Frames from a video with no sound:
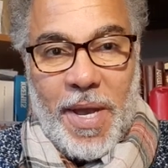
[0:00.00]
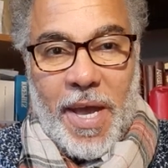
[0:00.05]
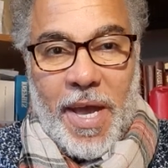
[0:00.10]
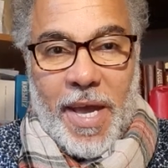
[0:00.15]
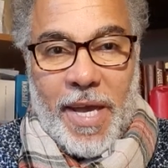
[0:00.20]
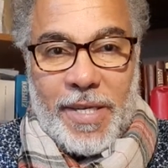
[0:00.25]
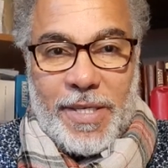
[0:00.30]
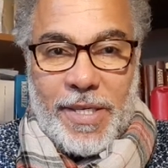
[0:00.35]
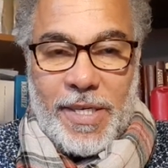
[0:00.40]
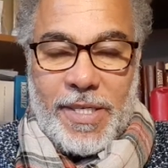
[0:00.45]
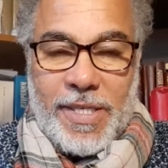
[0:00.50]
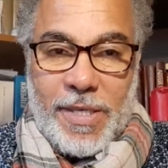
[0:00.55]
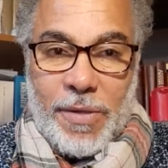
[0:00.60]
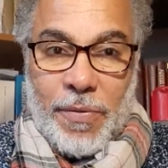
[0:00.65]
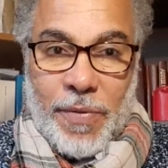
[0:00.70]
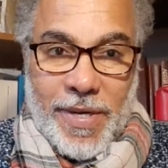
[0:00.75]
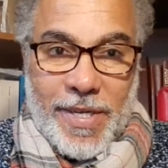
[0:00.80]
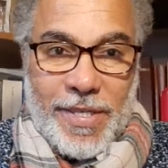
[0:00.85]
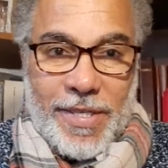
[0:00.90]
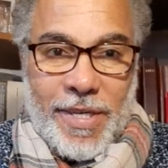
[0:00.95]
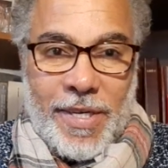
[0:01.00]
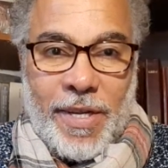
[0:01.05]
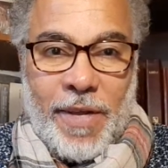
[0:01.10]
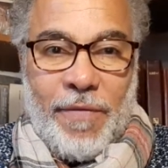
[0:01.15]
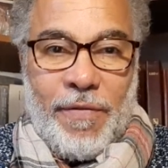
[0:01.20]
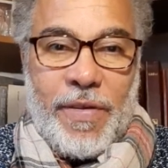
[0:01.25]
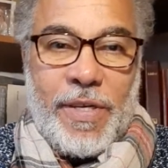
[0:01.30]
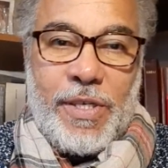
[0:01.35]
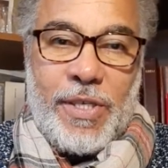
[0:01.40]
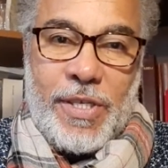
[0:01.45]
It is written in
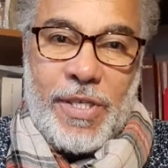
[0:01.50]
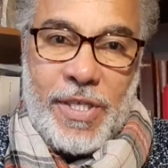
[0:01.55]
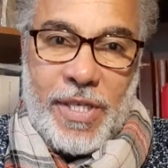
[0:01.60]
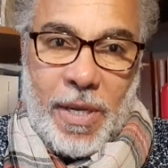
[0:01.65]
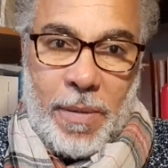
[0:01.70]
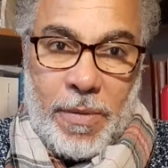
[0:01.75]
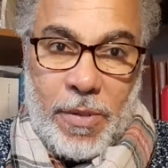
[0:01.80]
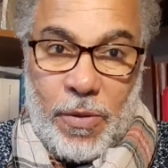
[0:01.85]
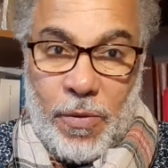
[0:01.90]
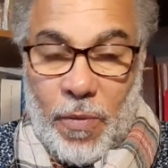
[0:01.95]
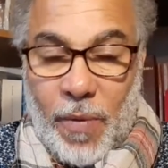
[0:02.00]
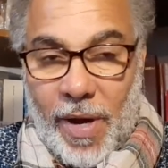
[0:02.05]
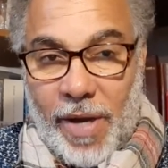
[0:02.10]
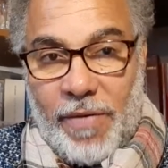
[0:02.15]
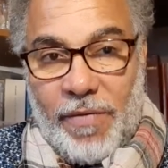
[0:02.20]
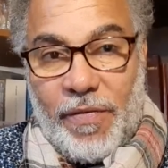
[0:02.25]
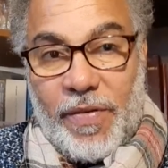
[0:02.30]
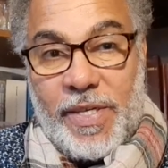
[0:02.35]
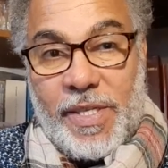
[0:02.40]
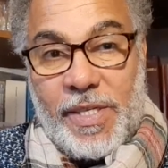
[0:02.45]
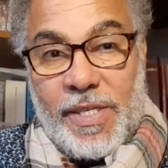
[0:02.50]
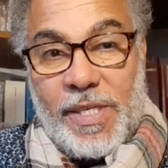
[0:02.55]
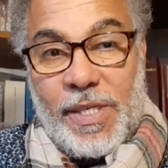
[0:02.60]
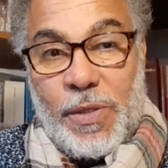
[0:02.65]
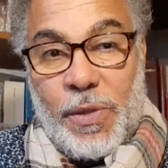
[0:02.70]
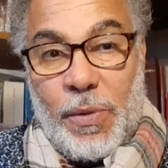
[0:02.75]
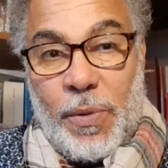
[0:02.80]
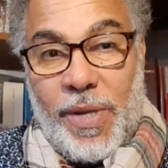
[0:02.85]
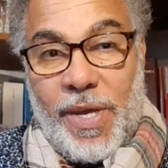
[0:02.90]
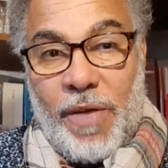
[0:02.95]
Ephesians chapter 1, verses
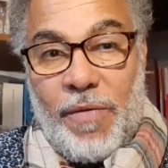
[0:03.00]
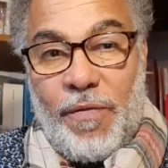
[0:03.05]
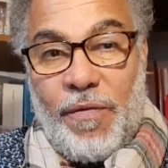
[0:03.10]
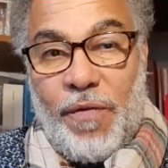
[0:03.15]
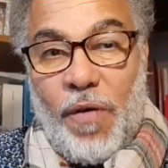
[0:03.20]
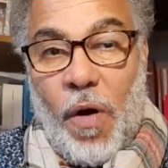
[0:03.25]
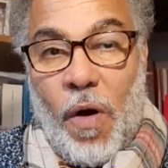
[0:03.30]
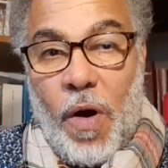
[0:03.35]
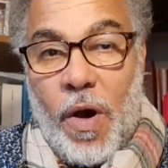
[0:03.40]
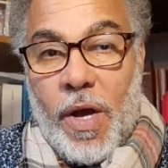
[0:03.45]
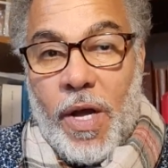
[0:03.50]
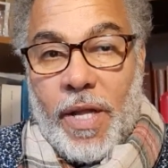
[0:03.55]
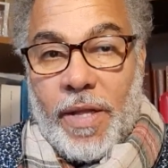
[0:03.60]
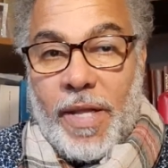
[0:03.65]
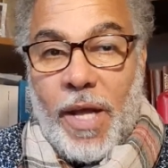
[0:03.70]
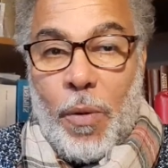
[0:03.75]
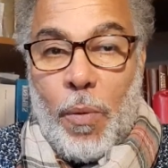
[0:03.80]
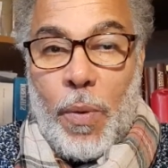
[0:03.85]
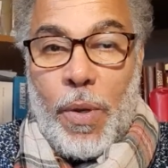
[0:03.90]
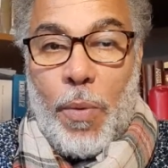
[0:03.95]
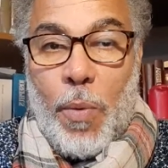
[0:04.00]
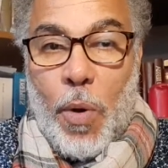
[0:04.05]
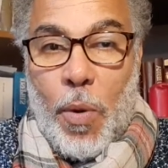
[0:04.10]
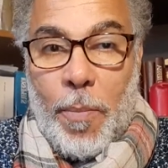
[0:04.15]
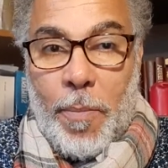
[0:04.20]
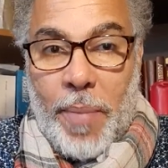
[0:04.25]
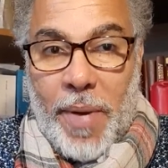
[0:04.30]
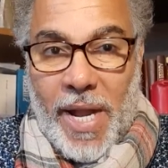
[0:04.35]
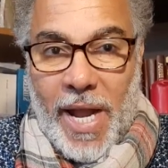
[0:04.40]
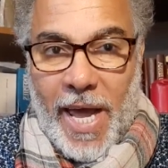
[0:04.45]
3 and 4, that we were
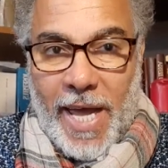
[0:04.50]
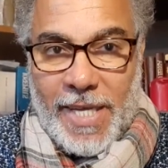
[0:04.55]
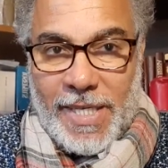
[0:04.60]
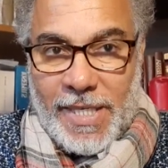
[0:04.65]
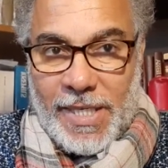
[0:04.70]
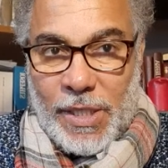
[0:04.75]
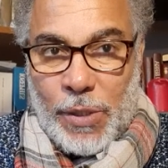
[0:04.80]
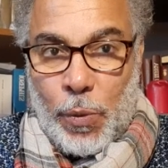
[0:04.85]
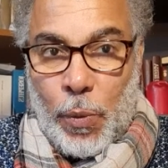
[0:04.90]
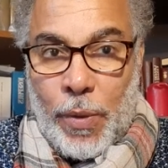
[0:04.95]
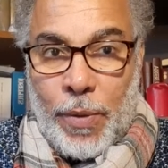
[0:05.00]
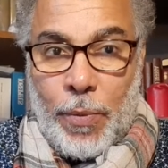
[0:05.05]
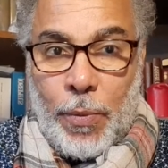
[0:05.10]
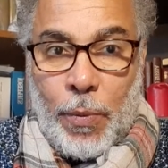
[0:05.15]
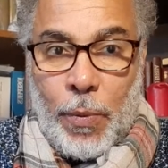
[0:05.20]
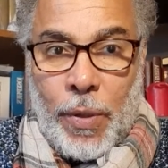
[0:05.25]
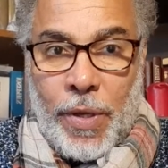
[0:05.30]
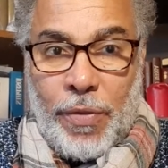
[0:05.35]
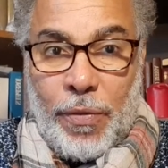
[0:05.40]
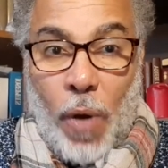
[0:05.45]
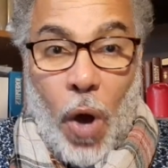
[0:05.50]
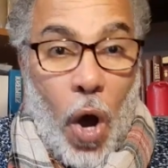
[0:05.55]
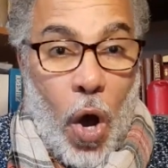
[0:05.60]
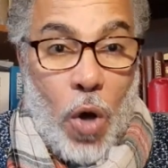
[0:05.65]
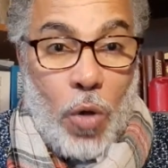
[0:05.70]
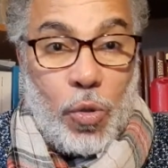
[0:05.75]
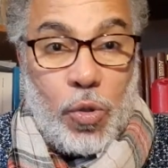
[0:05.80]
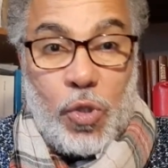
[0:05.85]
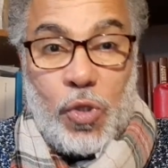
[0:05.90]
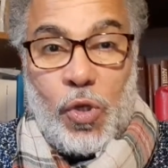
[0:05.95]
blessed with
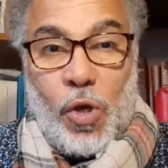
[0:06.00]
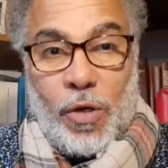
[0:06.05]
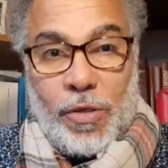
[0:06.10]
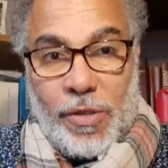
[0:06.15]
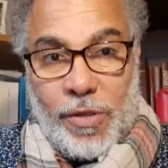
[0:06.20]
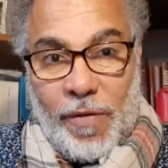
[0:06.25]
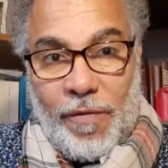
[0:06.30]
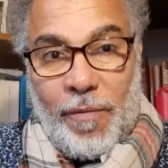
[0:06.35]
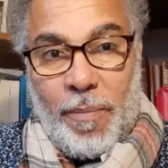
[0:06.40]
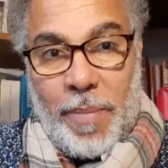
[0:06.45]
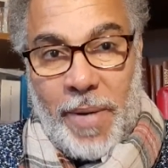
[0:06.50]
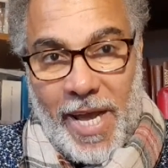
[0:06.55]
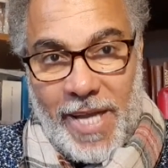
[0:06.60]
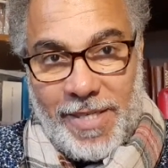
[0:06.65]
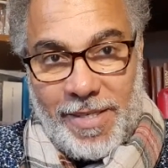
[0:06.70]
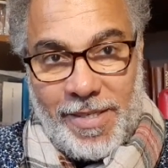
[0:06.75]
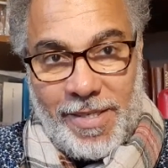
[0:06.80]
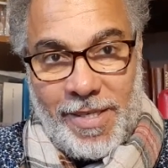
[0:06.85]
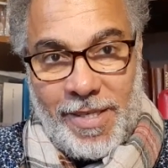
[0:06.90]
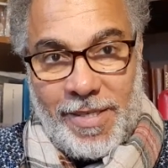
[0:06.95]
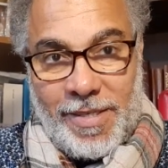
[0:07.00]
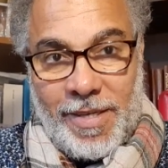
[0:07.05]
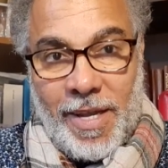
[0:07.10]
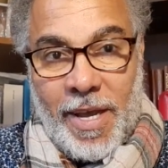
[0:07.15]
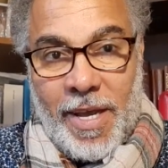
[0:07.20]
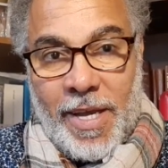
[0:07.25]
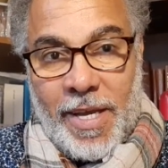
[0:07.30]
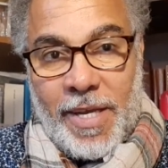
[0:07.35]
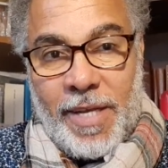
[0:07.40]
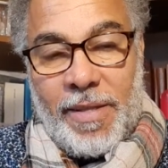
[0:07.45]
all sorts of blessings
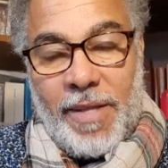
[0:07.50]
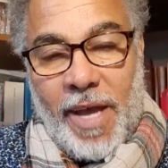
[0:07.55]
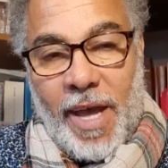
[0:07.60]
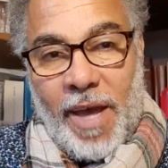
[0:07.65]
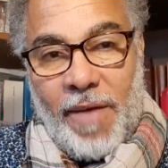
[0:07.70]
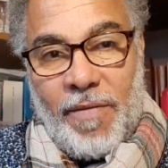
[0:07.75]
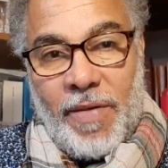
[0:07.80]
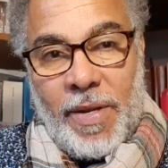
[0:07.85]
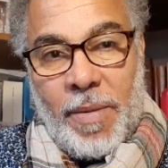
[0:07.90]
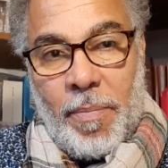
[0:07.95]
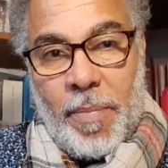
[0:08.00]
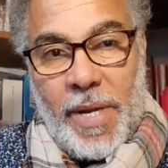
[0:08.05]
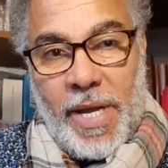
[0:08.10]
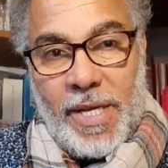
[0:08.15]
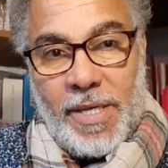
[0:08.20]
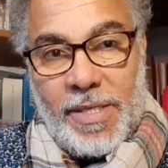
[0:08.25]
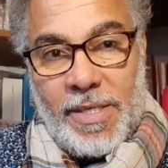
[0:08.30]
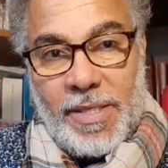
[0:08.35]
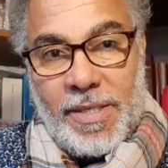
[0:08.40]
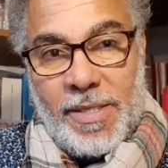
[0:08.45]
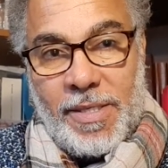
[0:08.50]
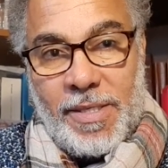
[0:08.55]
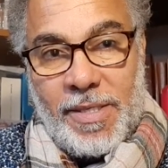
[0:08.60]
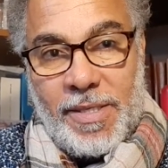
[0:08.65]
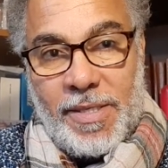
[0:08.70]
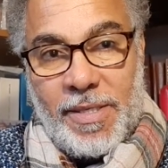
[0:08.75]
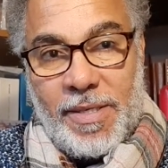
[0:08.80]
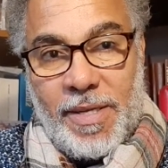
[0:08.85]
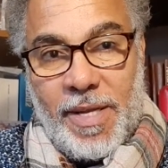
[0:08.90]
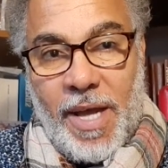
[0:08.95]
in the heavenly
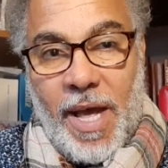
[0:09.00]
places.